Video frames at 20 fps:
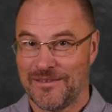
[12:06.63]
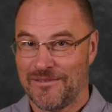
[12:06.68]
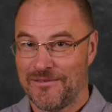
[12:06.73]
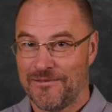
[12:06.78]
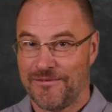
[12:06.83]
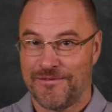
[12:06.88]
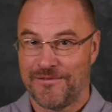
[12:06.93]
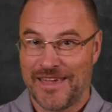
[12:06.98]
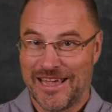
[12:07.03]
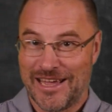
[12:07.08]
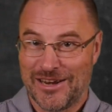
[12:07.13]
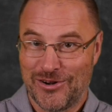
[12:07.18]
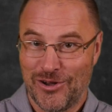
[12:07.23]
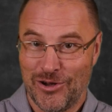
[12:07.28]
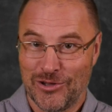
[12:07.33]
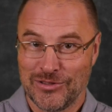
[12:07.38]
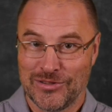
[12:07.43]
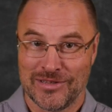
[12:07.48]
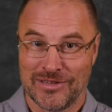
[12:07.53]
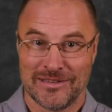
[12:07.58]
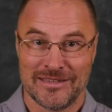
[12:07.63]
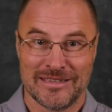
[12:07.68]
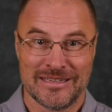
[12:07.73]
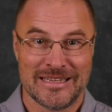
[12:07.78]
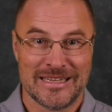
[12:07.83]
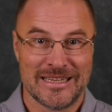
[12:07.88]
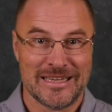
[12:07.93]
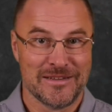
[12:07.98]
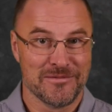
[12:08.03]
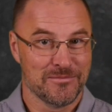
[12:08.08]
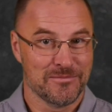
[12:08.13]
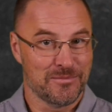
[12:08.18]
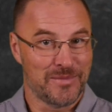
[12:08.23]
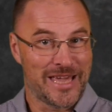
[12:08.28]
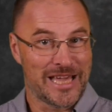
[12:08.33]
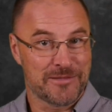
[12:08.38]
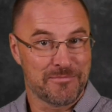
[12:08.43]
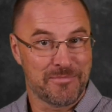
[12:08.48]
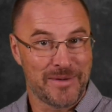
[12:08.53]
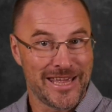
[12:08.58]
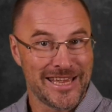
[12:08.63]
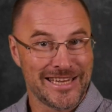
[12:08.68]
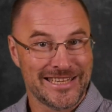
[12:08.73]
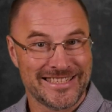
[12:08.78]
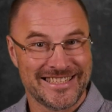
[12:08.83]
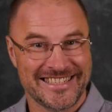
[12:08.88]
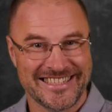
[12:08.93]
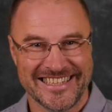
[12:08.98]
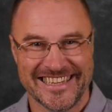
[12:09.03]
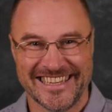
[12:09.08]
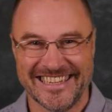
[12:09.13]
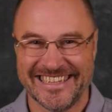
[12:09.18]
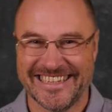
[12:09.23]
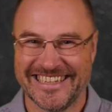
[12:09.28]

Fear not. Be at peace.